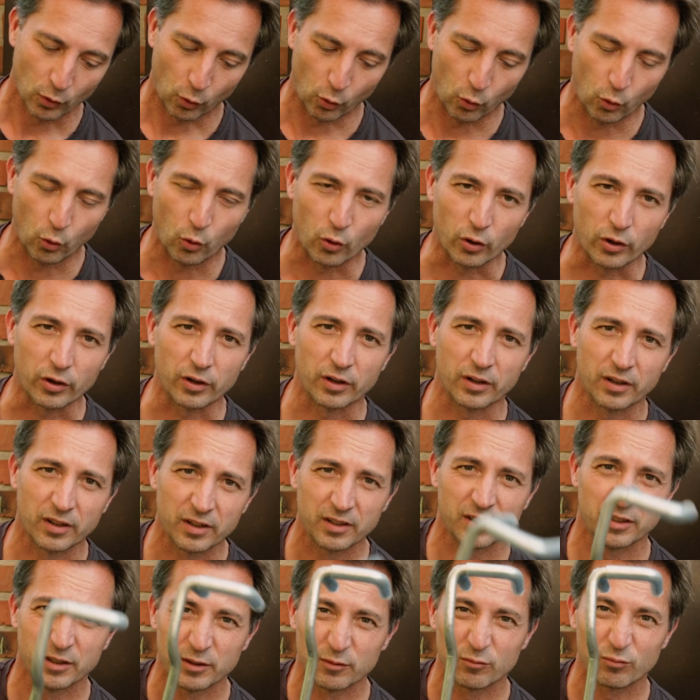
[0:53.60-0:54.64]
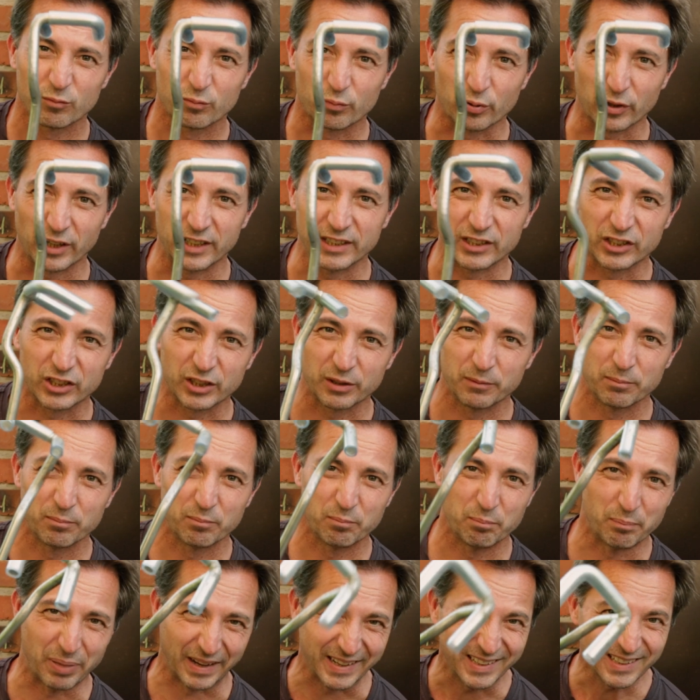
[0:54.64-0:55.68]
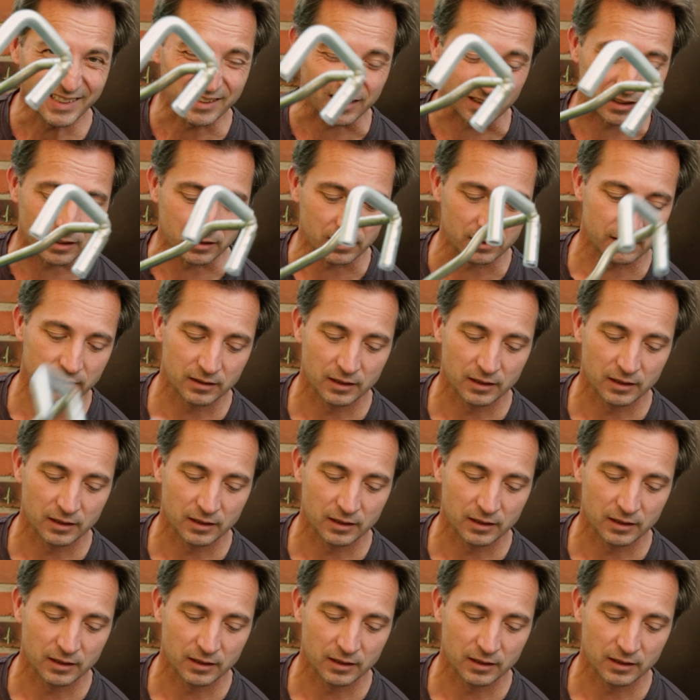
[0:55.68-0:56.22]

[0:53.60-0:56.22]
or branch bender